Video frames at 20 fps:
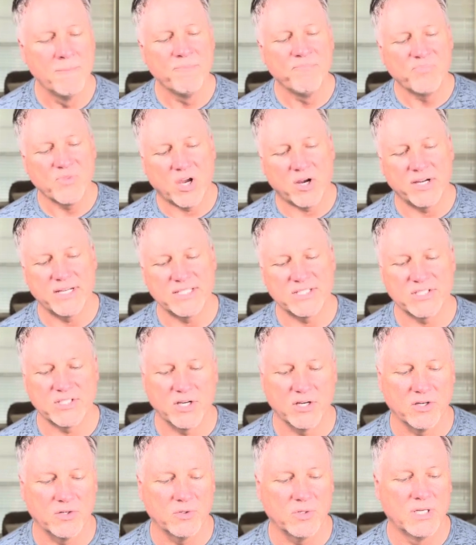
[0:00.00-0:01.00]
All right,
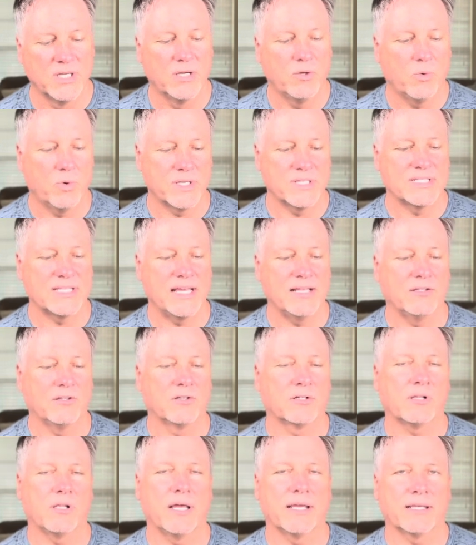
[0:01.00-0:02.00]
so what does that
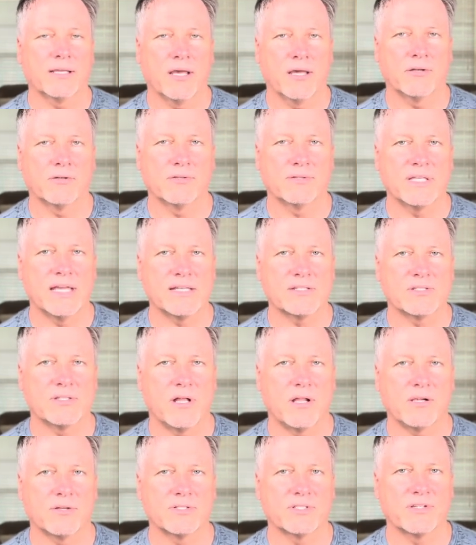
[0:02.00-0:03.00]
look like?
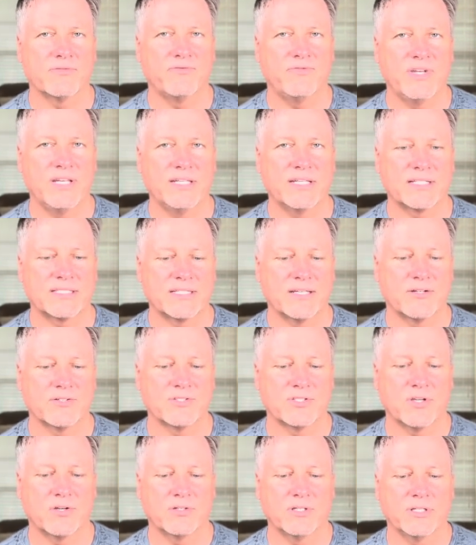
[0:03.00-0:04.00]
$100,000 in Phoenix,
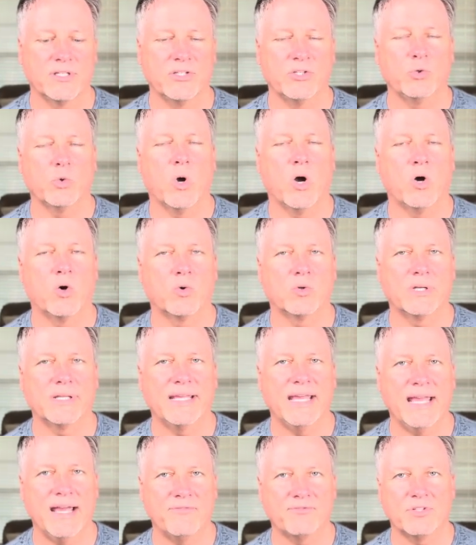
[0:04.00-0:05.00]
Arizona, you only
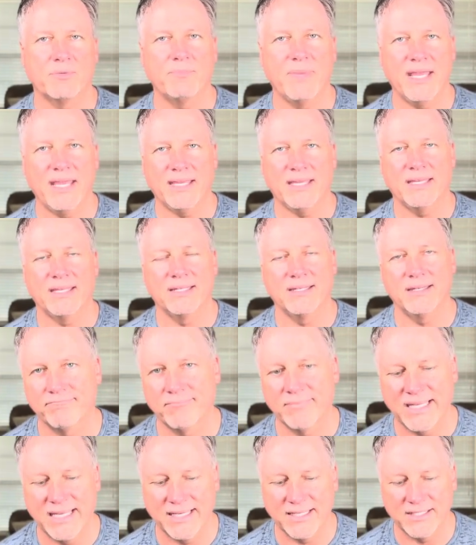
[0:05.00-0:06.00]
have to make an
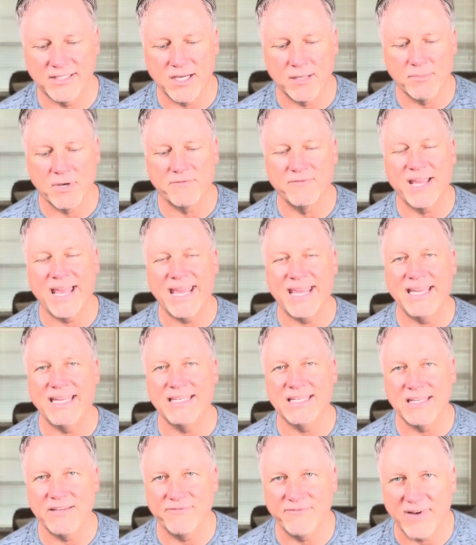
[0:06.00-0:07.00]
income of
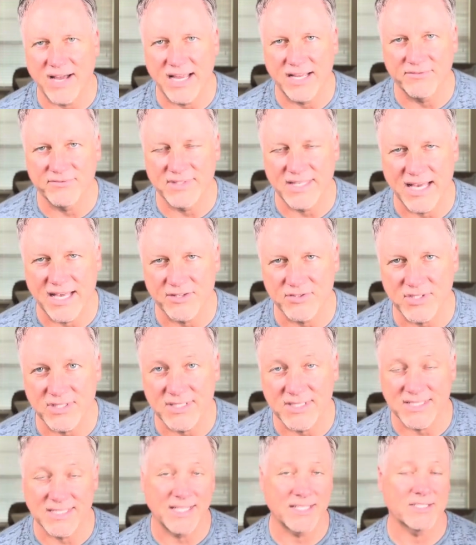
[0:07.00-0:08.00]

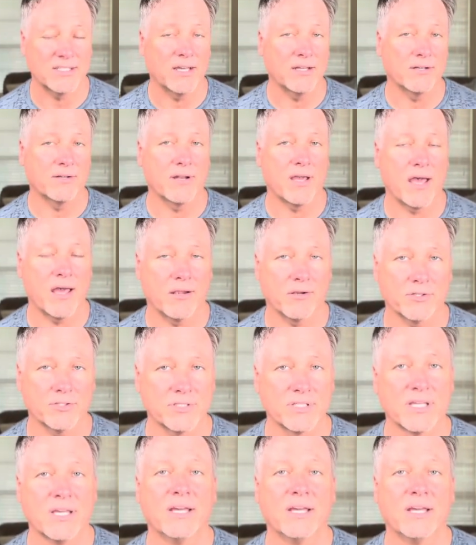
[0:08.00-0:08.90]
$85,600